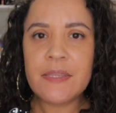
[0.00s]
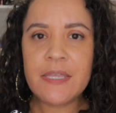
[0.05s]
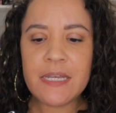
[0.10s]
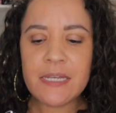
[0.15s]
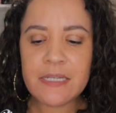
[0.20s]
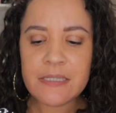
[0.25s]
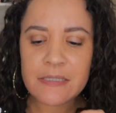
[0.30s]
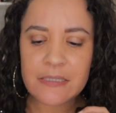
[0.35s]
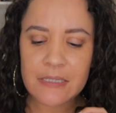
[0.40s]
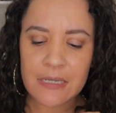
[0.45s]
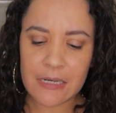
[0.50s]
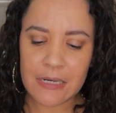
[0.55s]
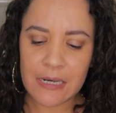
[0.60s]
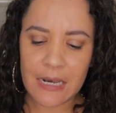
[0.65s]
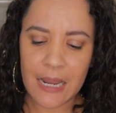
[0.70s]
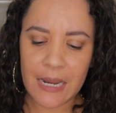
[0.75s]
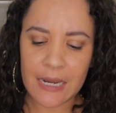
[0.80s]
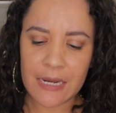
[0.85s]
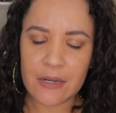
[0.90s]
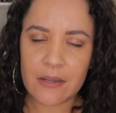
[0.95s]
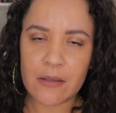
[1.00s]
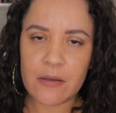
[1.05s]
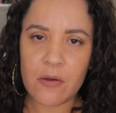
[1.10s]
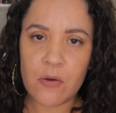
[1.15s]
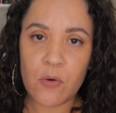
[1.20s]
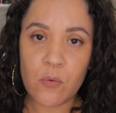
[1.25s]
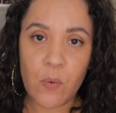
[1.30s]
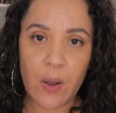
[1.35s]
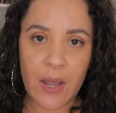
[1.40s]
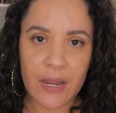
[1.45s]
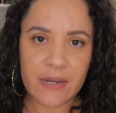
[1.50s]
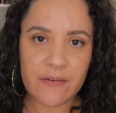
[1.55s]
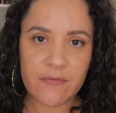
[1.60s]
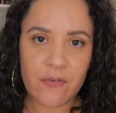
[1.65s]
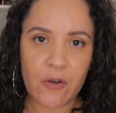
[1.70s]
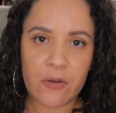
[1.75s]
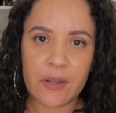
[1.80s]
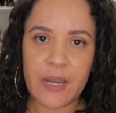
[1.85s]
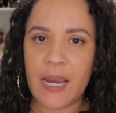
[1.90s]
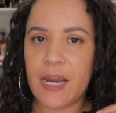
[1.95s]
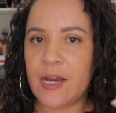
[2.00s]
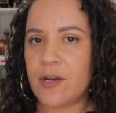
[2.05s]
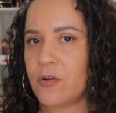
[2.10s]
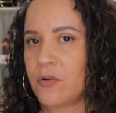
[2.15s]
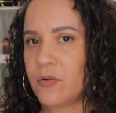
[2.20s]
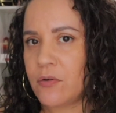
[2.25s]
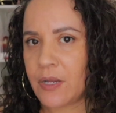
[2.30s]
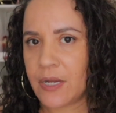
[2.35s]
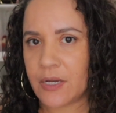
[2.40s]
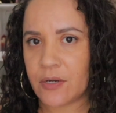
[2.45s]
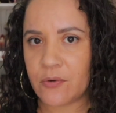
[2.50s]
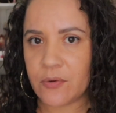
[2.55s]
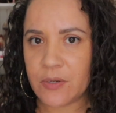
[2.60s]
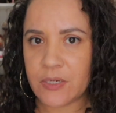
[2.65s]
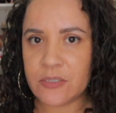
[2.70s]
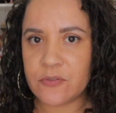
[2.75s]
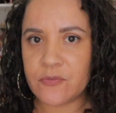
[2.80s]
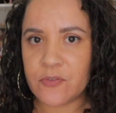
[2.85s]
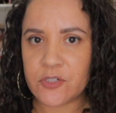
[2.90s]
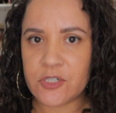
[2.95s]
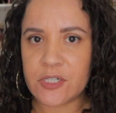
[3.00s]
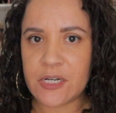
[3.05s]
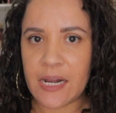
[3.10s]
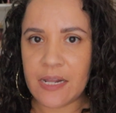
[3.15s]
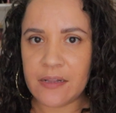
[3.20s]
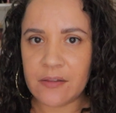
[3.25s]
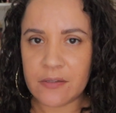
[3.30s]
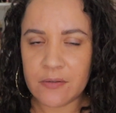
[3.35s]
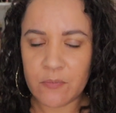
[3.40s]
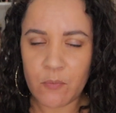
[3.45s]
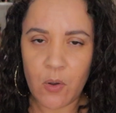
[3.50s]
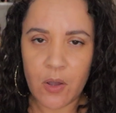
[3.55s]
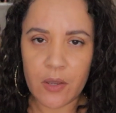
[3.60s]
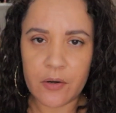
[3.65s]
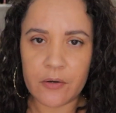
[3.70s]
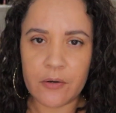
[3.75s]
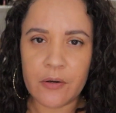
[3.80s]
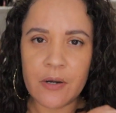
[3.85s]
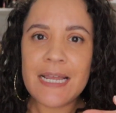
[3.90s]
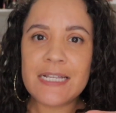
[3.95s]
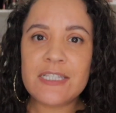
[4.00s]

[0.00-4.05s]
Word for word: This, like Hawaii Volcano and Creed's Virgin Island Water,